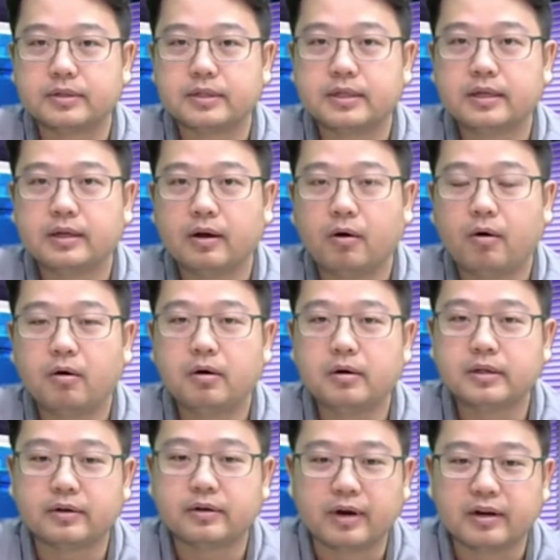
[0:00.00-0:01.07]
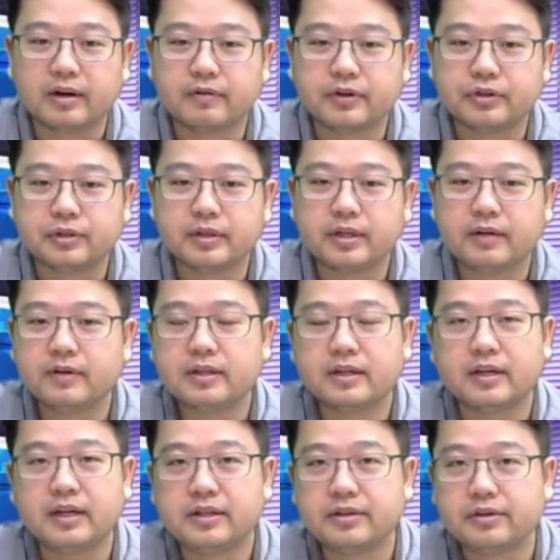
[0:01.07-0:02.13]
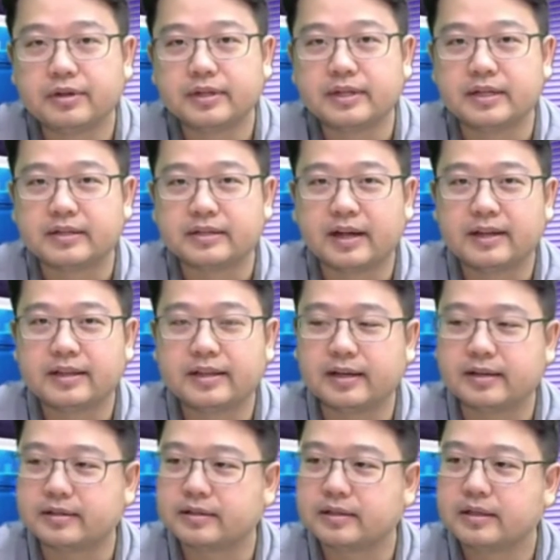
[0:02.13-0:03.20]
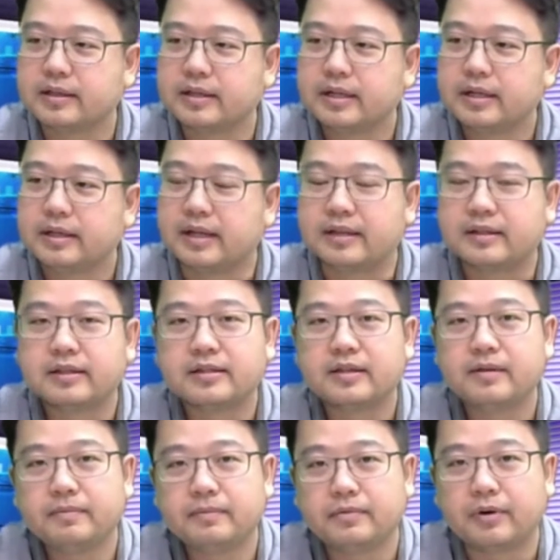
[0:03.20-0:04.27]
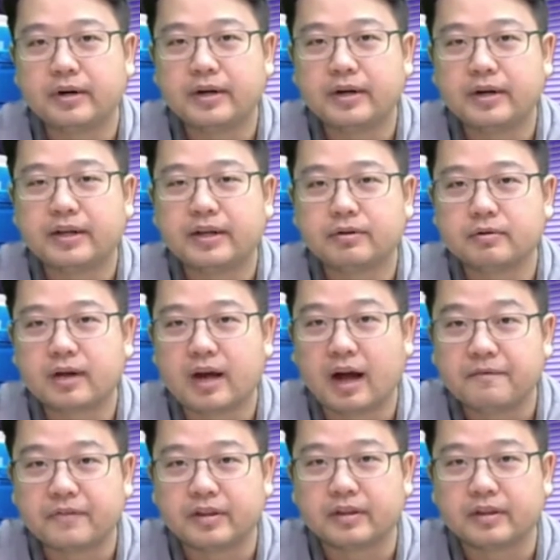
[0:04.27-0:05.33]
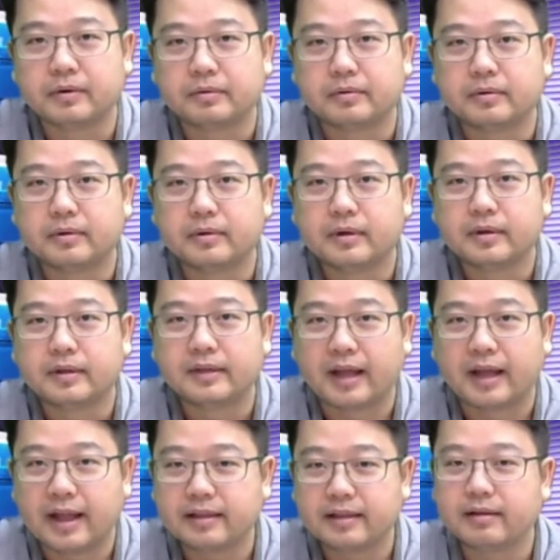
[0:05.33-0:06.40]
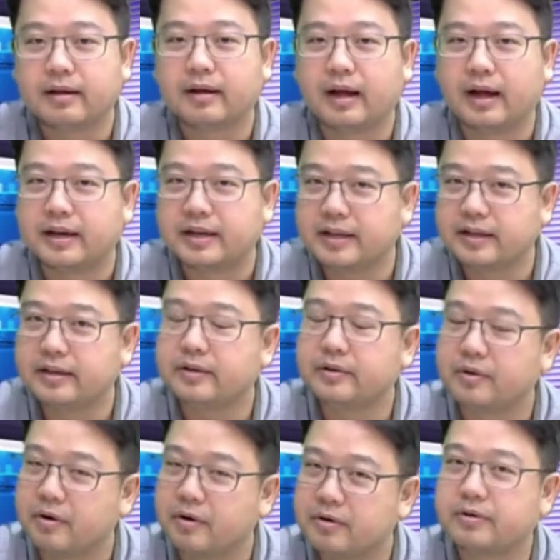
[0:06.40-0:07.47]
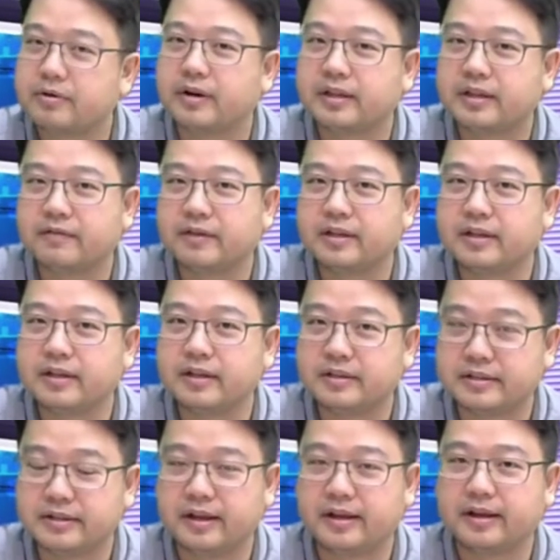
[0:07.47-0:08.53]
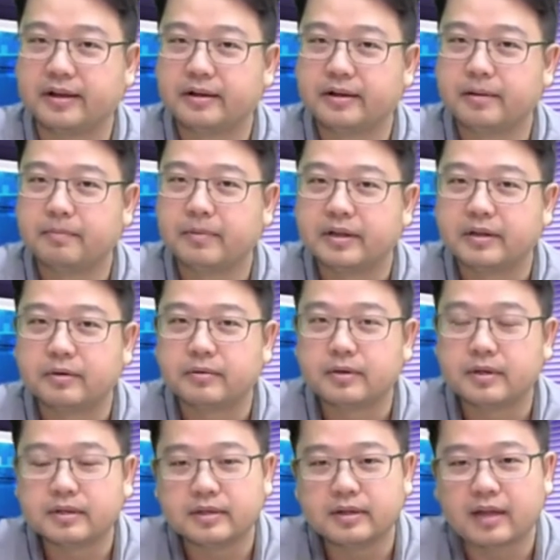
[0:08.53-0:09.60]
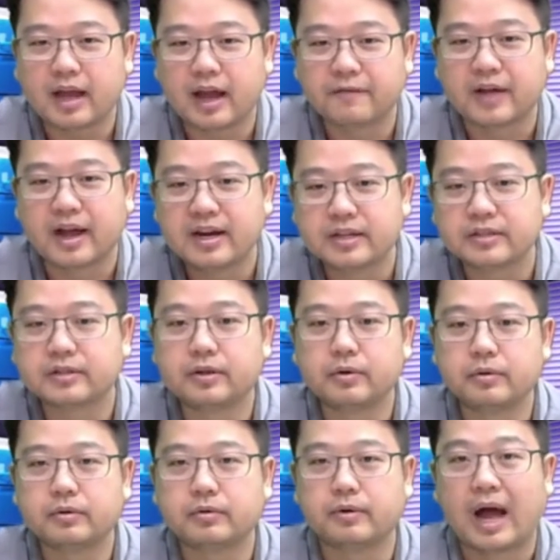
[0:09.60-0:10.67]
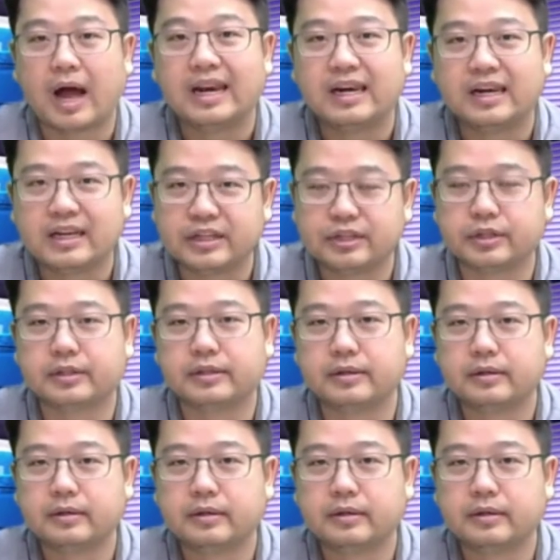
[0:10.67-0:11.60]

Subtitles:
see all the renovation, even the interior design, that doesn't really make you comfortable? Then I think your creativity is there, but you doesn't have any skill to unleash it.